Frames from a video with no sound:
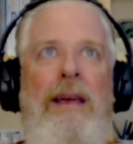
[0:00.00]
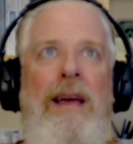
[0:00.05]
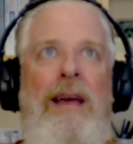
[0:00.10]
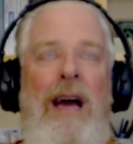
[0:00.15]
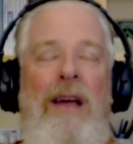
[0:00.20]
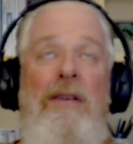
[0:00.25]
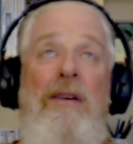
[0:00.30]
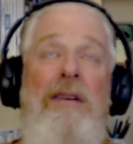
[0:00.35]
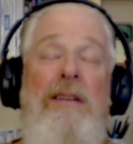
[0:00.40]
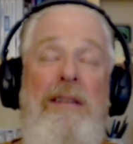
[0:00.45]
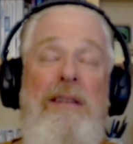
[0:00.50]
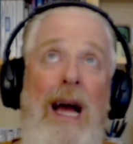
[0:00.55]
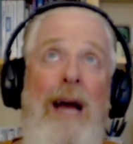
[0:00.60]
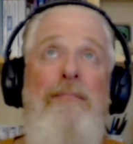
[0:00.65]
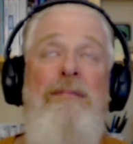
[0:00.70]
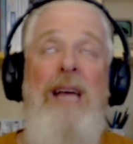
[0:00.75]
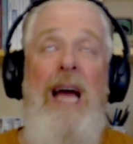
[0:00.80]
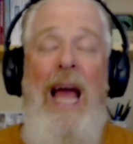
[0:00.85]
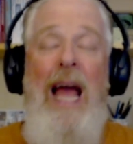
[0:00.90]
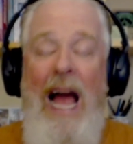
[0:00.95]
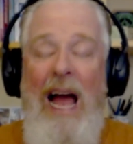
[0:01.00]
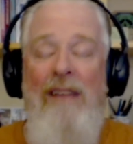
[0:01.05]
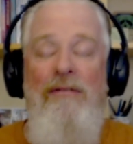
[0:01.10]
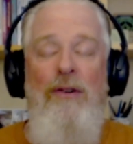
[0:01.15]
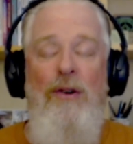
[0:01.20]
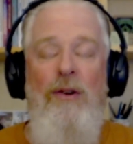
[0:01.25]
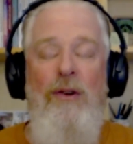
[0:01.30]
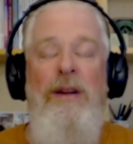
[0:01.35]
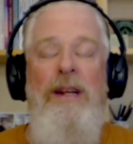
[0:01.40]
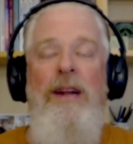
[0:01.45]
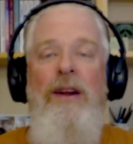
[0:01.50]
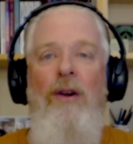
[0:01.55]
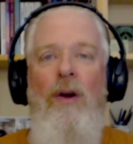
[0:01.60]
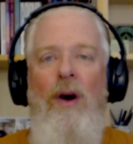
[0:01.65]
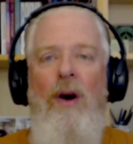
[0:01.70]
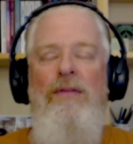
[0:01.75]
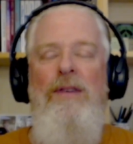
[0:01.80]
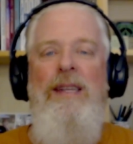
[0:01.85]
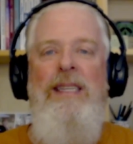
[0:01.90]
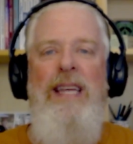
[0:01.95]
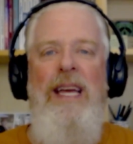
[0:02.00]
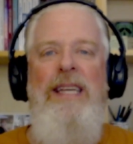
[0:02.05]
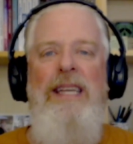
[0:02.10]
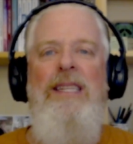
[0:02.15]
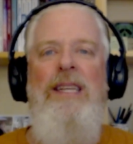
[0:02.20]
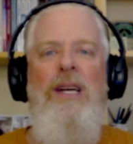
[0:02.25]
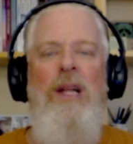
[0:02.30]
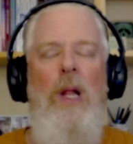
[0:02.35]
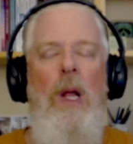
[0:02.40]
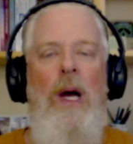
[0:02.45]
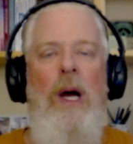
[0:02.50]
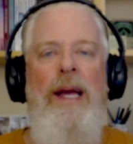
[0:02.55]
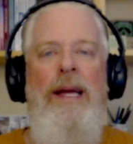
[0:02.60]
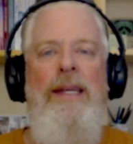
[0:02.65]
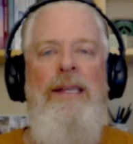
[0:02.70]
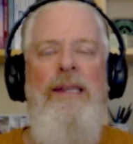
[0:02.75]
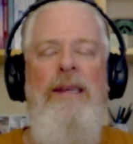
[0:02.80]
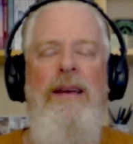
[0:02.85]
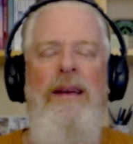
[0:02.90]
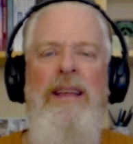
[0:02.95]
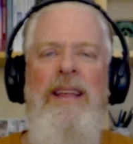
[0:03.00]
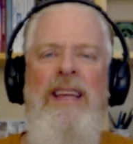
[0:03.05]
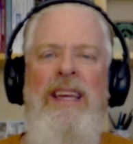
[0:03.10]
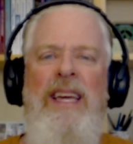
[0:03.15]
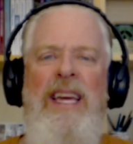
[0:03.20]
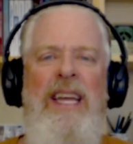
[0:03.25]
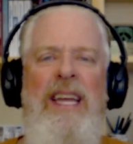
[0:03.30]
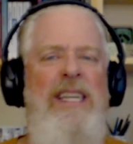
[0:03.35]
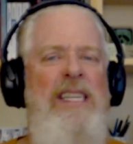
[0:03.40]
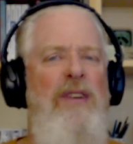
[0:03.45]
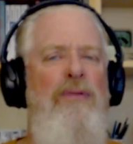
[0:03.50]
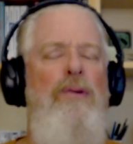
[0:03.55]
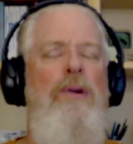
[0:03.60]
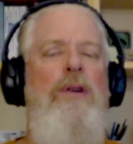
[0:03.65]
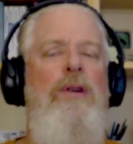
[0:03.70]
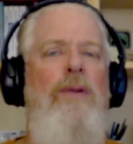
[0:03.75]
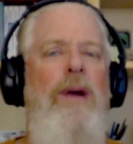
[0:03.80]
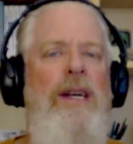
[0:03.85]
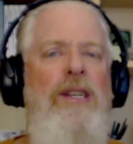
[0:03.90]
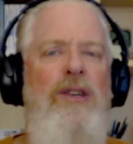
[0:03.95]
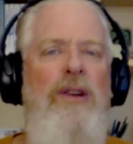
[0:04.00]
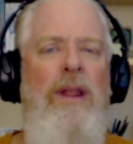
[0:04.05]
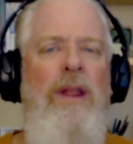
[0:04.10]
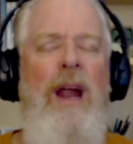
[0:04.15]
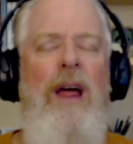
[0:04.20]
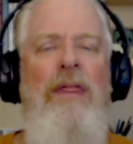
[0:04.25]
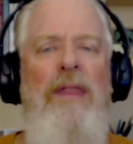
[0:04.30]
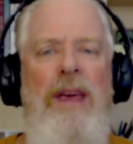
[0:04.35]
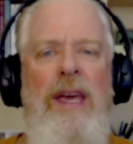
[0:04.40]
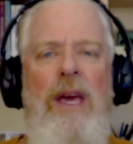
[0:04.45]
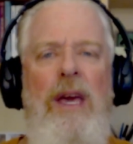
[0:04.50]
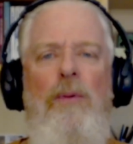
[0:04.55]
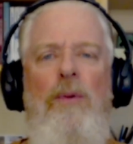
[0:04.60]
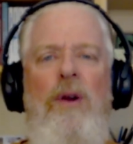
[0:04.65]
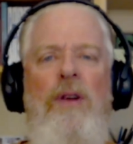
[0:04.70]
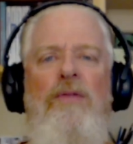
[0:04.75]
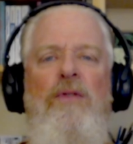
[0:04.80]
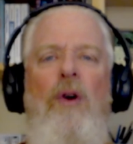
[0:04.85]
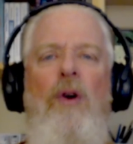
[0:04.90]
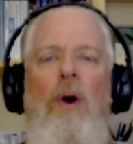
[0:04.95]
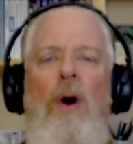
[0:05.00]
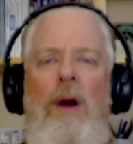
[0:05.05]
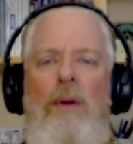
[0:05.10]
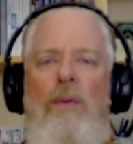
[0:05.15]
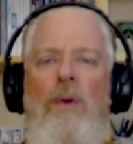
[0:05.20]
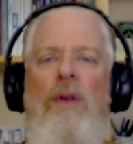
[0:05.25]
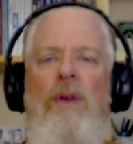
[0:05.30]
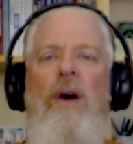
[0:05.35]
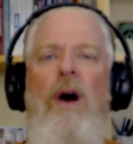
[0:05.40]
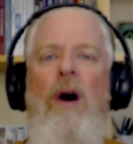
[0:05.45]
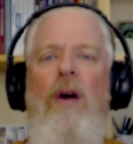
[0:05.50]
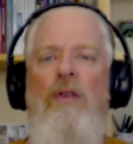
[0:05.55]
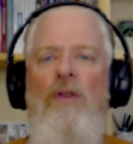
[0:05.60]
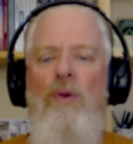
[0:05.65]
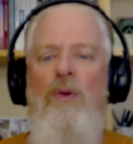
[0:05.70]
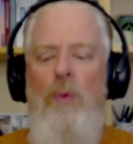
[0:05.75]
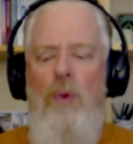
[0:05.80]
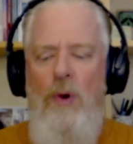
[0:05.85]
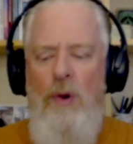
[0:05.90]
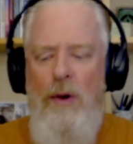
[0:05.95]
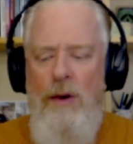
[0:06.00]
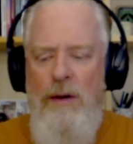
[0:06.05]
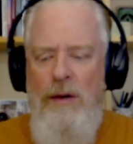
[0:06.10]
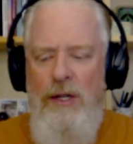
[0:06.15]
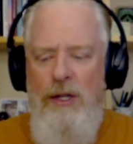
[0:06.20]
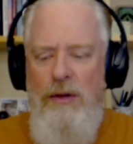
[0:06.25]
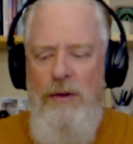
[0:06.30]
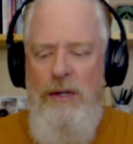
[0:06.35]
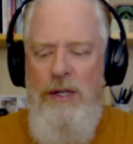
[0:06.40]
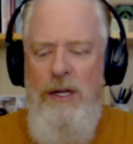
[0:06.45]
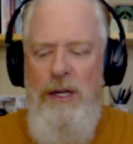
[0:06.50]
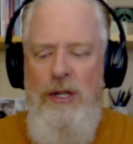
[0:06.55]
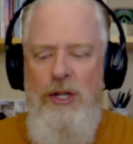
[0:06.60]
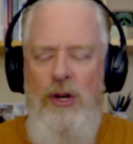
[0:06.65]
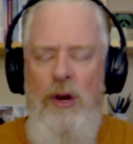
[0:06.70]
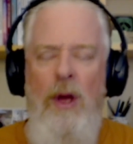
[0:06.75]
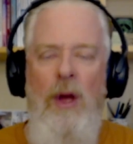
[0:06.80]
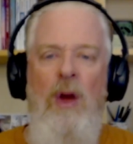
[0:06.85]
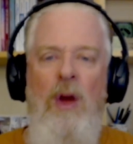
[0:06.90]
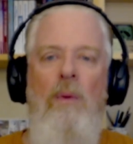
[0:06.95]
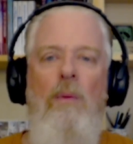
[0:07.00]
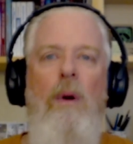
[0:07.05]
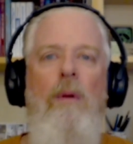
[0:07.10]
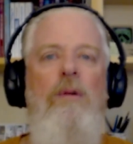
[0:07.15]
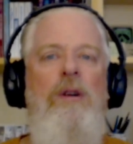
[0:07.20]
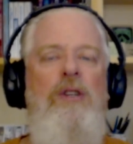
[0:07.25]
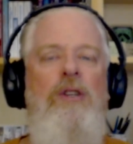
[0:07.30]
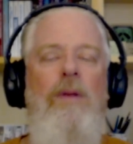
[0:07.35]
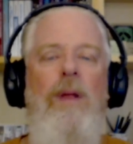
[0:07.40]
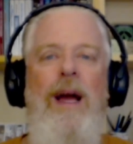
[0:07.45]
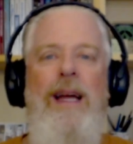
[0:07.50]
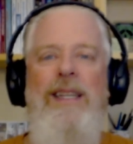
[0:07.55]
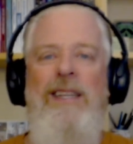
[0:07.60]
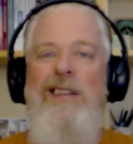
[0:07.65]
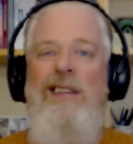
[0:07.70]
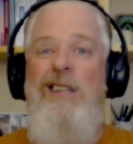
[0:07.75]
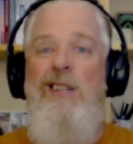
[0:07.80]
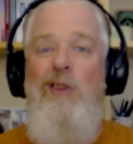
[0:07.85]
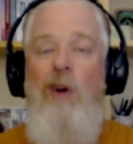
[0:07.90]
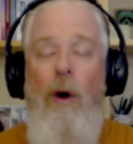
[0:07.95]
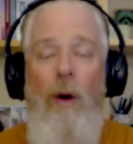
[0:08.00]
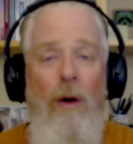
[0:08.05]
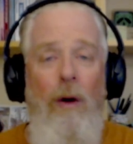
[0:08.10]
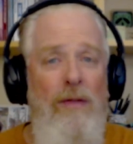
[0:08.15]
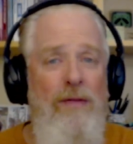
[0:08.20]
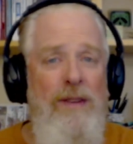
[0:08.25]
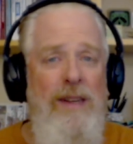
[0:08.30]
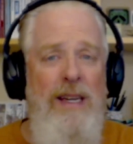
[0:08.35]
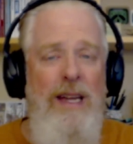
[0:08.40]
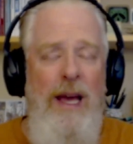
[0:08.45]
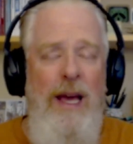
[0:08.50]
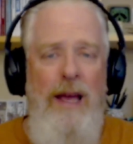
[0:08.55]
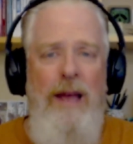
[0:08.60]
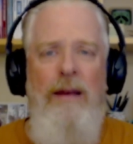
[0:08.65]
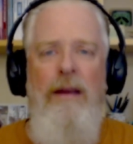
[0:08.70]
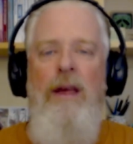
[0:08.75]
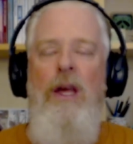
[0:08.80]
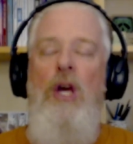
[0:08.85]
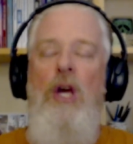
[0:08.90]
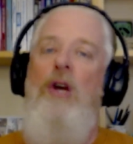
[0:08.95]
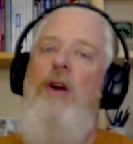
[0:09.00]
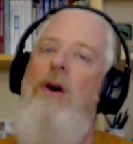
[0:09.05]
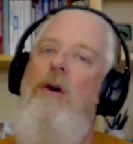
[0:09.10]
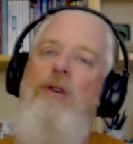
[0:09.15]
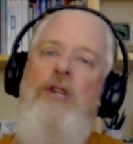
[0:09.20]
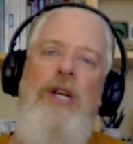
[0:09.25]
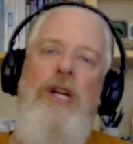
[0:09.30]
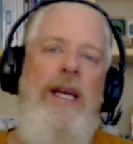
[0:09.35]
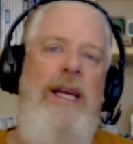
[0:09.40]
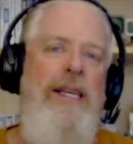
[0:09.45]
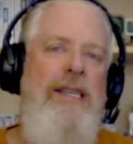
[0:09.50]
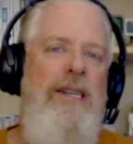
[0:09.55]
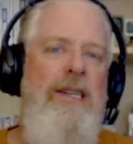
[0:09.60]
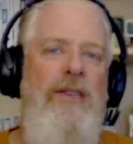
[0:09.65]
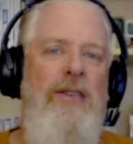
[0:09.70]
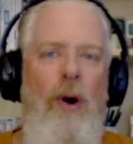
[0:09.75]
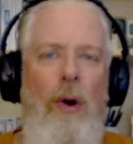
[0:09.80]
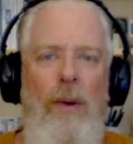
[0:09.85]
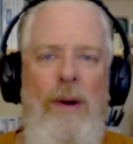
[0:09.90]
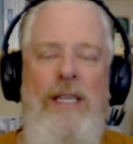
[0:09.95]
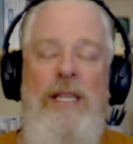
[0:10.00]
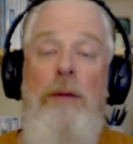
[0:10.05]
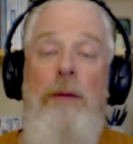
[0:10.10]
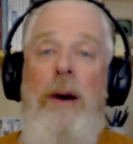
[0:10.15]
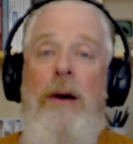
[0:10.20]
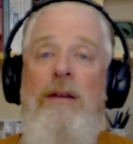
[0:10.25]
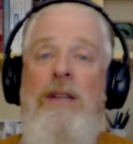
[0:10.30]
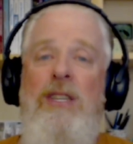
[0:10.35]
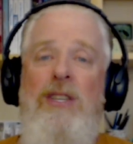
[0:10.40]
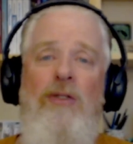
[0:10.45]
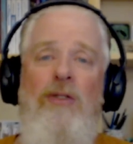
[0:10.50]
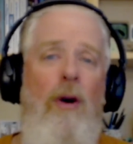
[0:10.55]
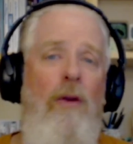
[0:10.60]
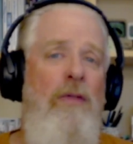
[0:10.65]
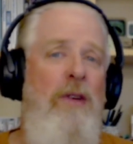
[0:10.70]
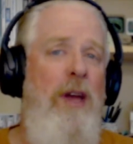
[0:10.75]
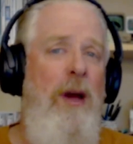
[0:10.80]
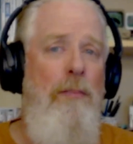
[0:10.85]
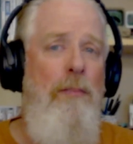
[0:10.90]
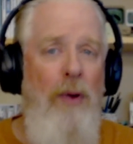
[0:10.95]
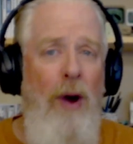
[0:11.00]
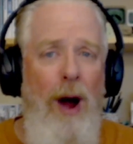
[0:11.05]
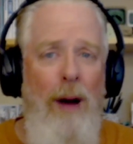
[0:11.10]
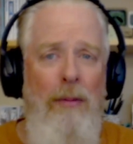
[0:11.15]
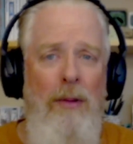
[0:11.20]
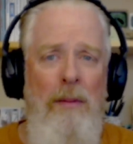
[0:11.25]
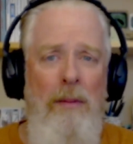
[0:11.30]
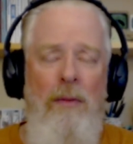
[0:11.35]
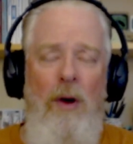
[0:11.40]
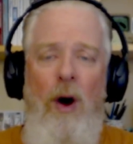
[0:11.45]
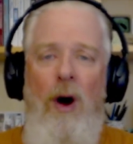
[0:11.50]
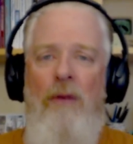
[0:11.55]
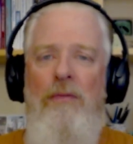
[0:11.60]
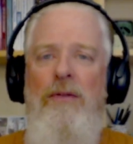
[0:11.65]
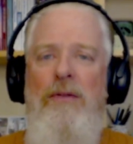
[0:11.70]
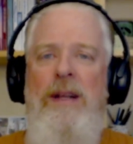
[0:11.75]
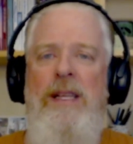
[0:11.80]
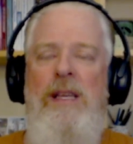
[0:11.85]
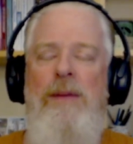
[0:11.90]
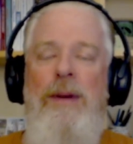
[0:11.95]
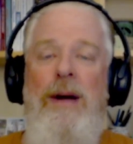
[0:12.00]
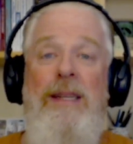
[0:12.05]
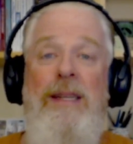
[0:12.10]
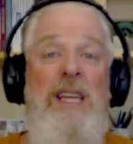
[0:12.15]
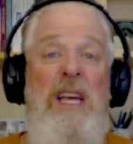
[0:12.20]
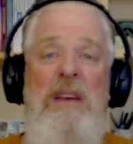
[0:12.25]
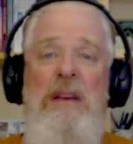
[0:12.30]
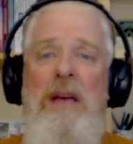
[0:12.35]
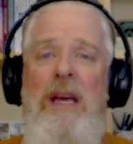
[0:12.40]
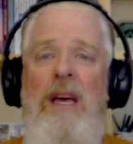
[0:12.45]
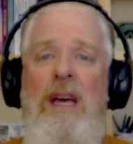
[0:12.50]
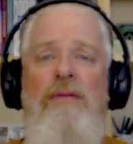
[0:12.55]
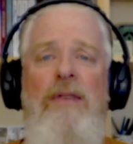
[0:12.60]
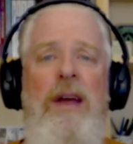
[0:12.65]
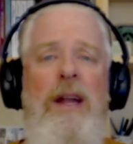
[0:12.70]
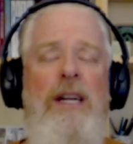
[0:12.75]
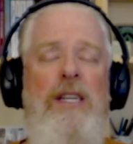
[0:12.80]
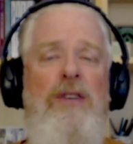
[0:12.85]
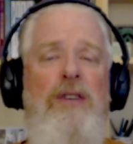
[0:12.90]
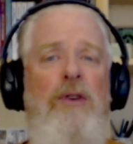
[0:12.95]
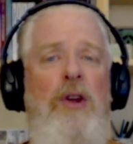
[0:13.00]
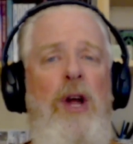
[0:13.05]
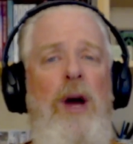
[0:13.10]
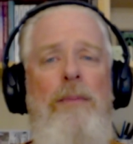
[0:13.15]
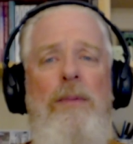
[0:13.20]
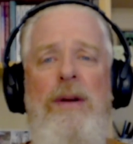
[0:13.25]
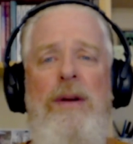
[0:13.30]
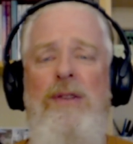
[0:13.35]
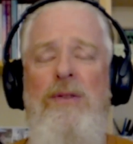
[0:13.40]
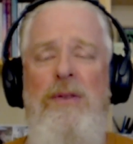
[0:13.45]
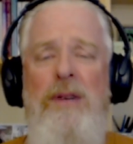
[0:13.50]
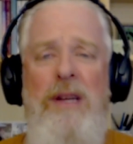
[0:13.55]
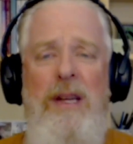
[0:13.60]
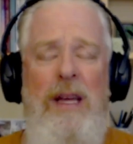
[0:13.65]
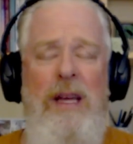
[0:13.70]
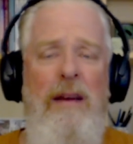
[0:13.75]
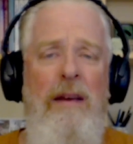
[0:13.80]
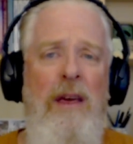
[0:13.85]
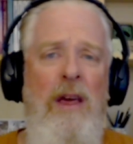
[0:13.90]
the times I have heard it, it often takes the client in a different direction than I think it would have gone with other word usage. What would you like to solve today? Coaching isn't always about solving a problem. Often it's about taking advantage of an opportunity.